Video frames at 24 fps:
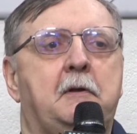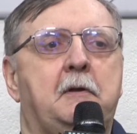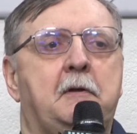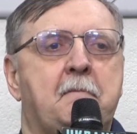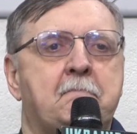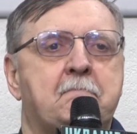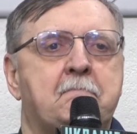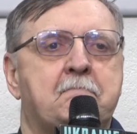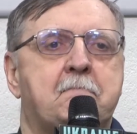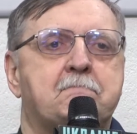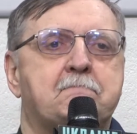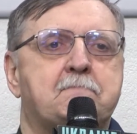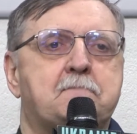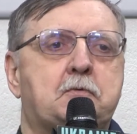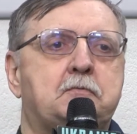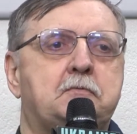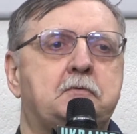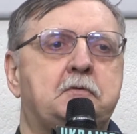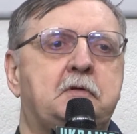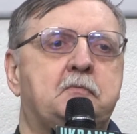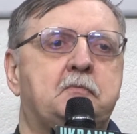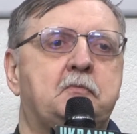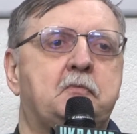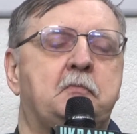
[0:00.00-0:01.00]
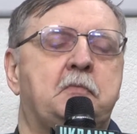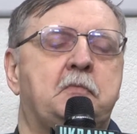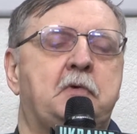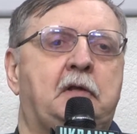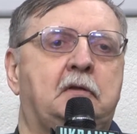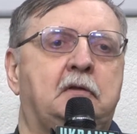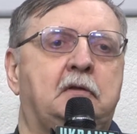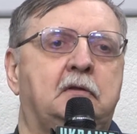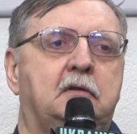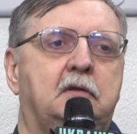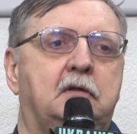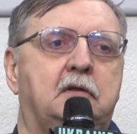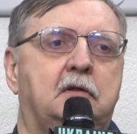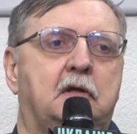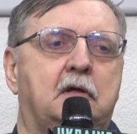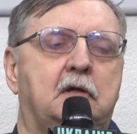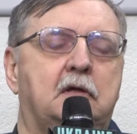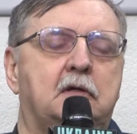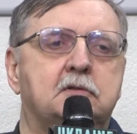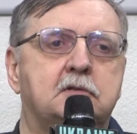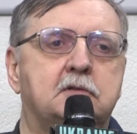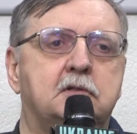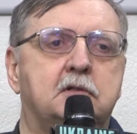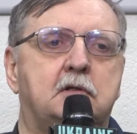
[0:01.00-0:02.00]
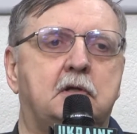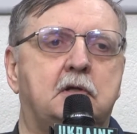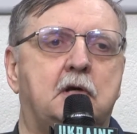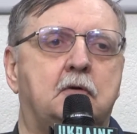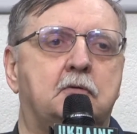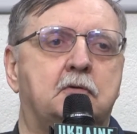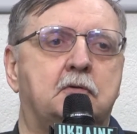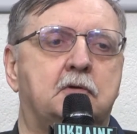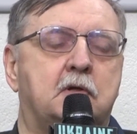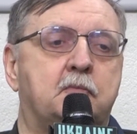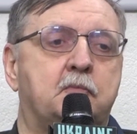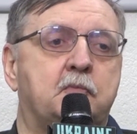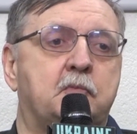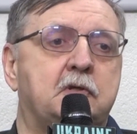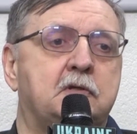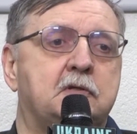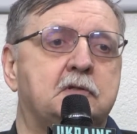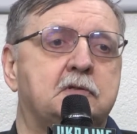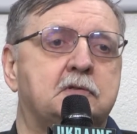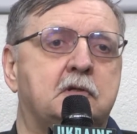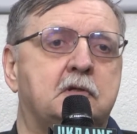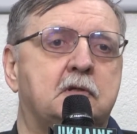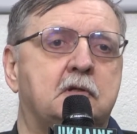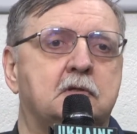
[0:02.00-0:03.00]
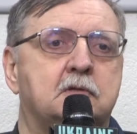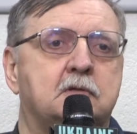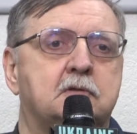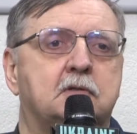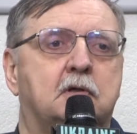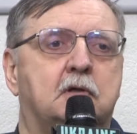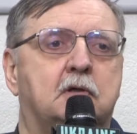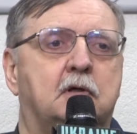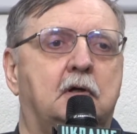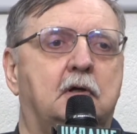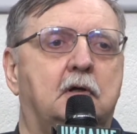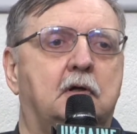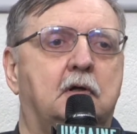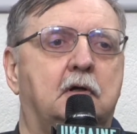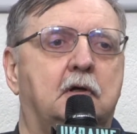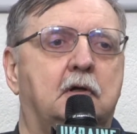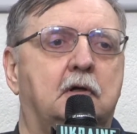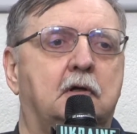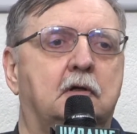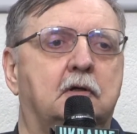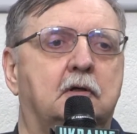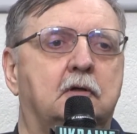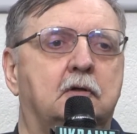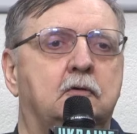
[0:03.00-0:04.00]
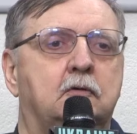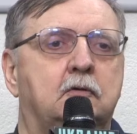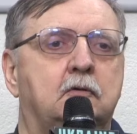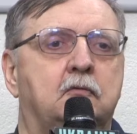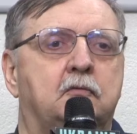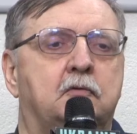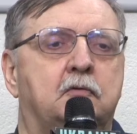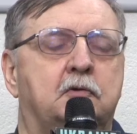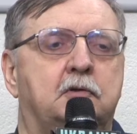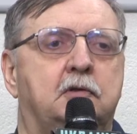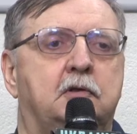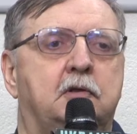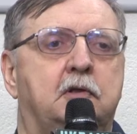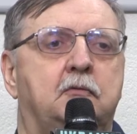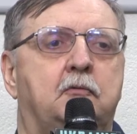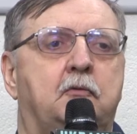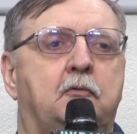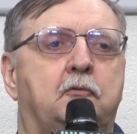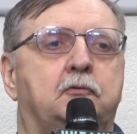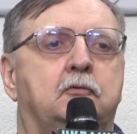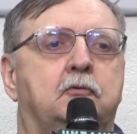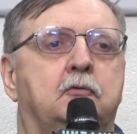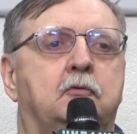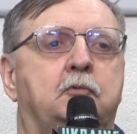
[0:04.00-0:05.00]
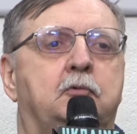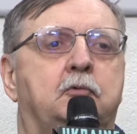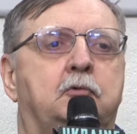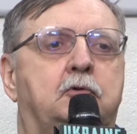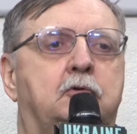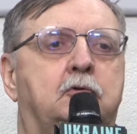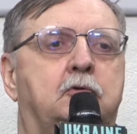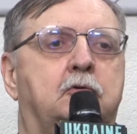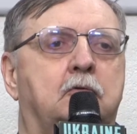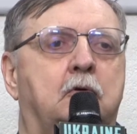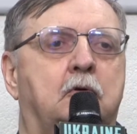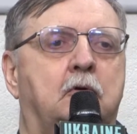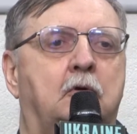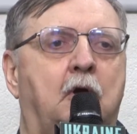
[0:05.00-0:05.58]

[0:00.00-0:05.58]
So it should be a two-way highway, not just concessions in one in our way.